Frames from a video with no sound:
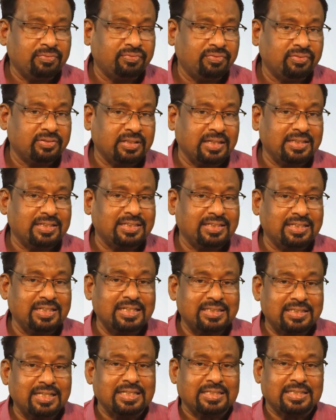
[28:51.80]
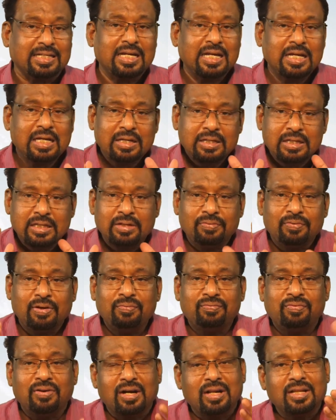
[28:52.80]
suggestion is this:
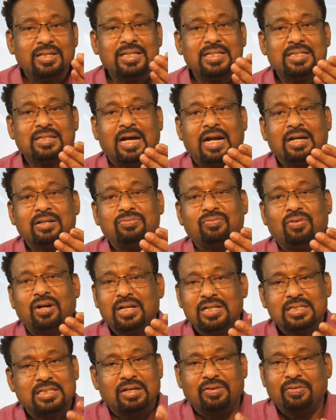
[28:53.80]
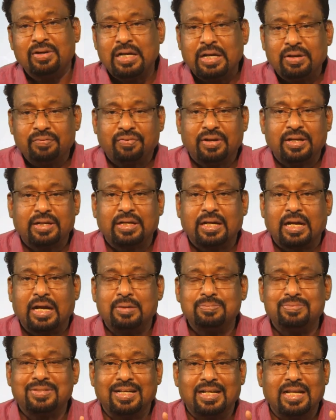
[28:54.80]
even for this only 75
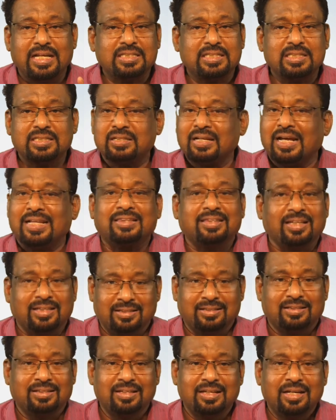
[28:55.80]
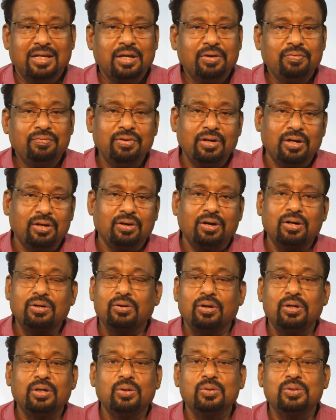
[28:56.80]
grams less is nothing. We are not
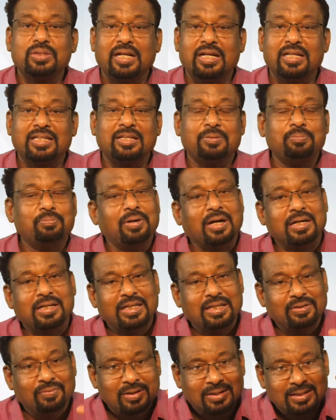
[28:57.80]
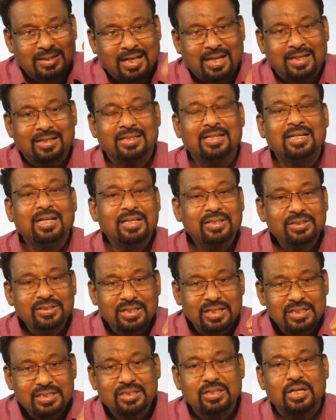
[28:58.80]
going to lose anything, but even then,
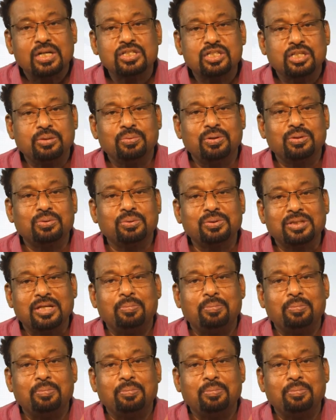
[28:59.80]
this consumer took the